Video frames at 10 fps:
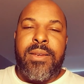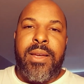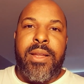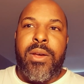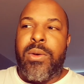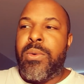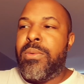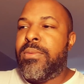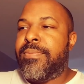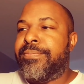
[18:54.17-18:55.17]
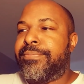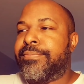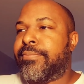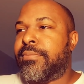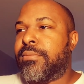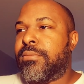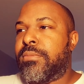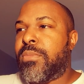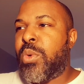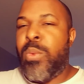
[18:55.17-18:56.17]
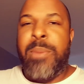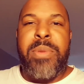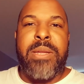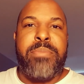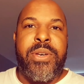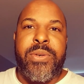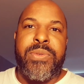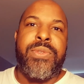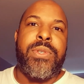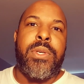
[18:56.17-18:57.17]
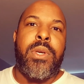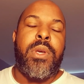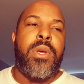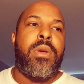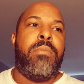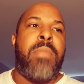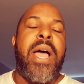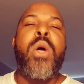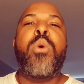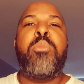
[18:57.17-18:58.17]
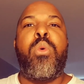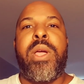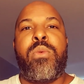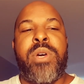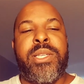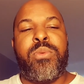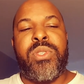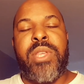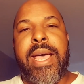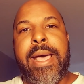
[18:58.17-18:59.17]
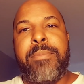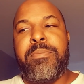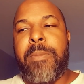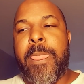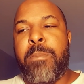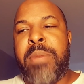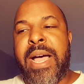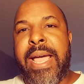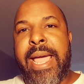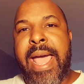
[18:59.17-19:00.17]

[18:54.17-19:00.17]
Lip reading: you know, whipping post. My whole point was that by